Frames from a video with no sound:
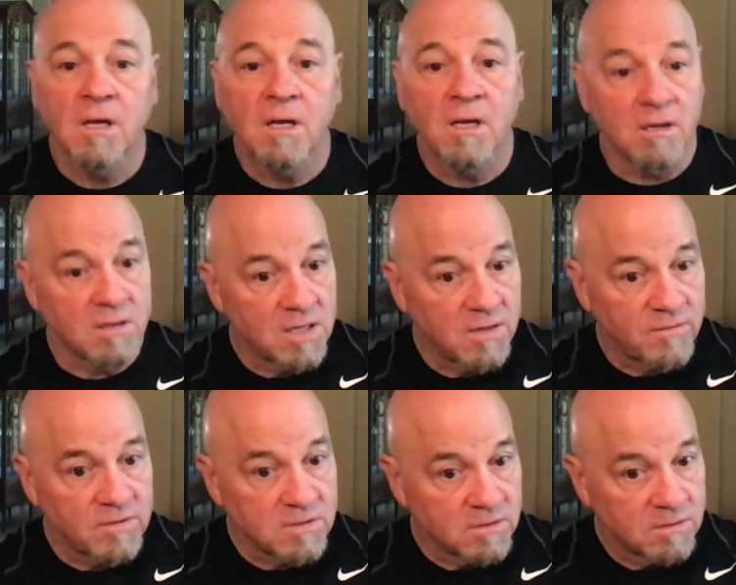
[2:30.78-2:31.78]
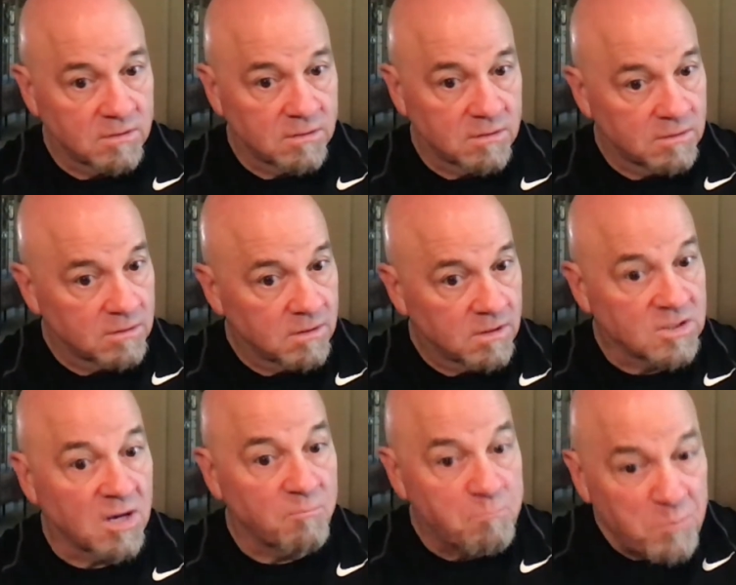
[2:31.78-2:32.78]
Hear the difference? There's
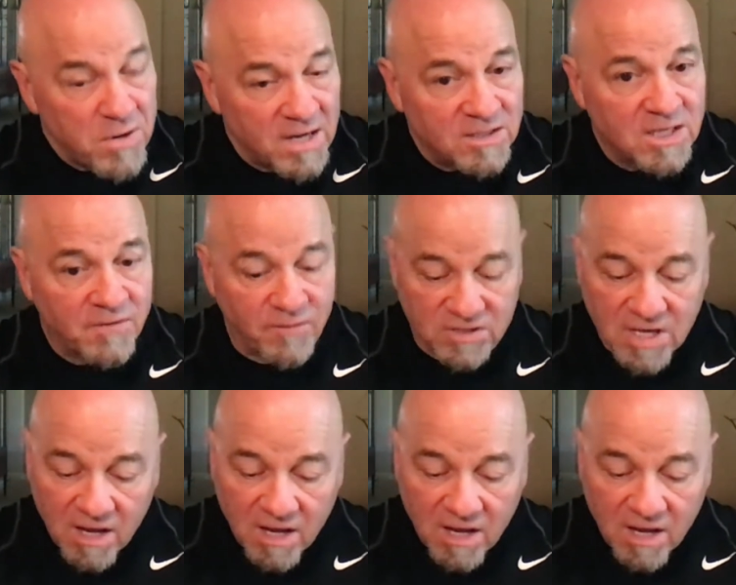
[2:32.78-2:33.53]
a big difference.